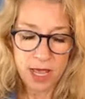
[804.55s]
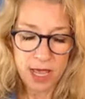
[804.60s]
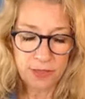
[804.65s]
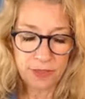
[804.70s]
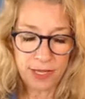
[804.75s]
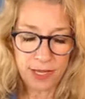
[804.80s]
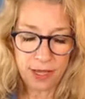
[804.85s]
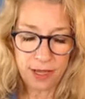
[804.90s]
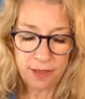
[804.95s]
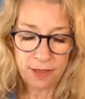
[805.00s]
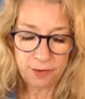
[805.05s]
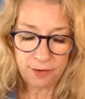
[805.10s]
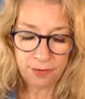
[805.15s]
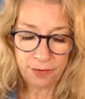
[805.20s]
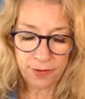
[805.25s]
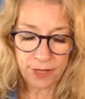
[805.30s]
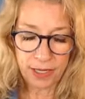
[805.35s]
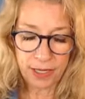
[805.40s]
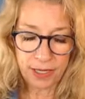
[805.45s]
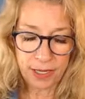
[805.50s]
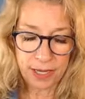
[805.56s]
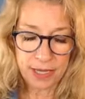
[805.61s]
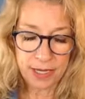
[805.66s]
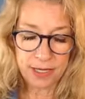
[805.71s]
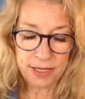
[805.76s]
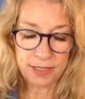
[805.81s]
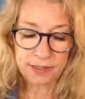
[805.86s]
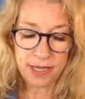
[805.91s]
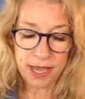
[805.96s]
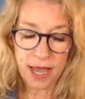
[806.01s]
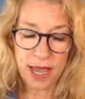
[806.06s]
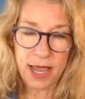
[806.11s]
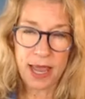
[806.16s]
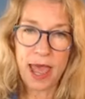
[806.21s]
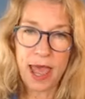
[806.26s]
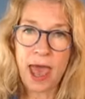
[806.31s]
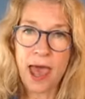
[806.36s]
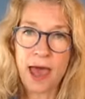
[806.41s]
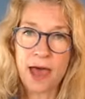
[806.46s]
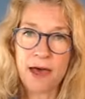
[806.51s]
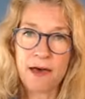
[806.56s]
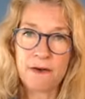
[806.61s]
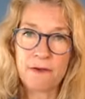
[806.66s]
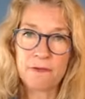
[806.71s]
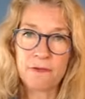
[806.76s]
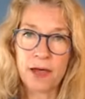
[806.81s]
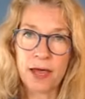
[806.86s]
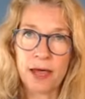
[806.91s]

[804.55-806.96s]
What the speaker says: The other thing is I have